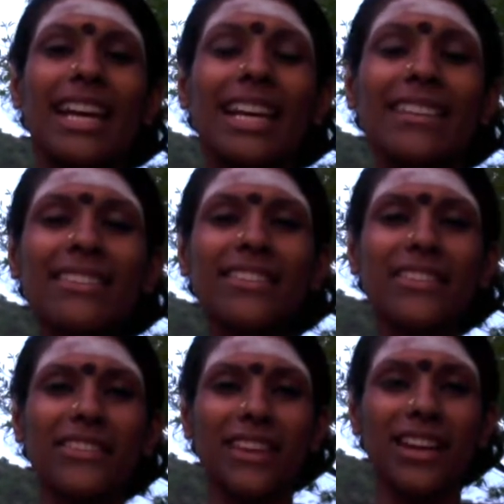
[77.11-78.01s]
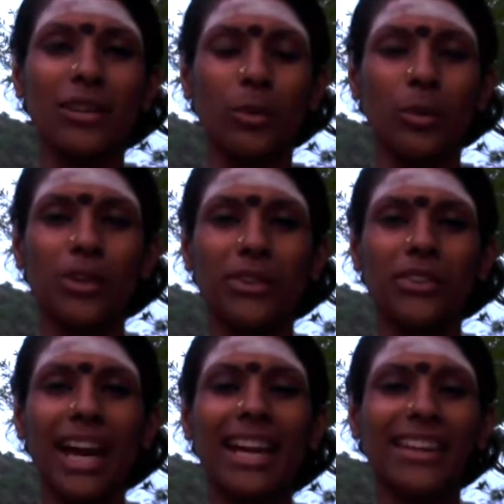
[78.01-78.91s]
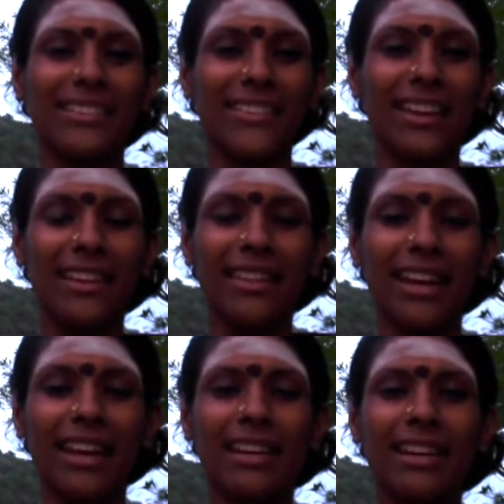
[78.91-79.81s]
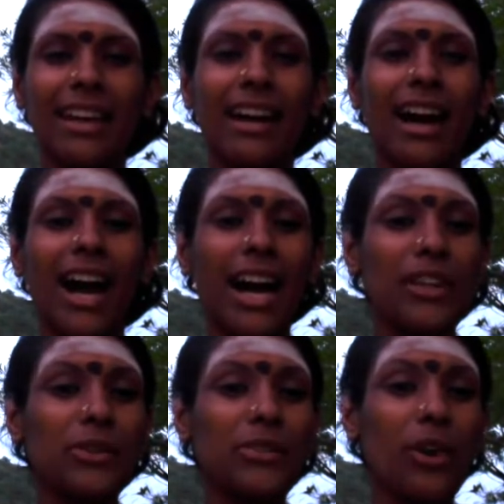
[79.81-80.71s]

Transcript: In the societal world, I can say that I used to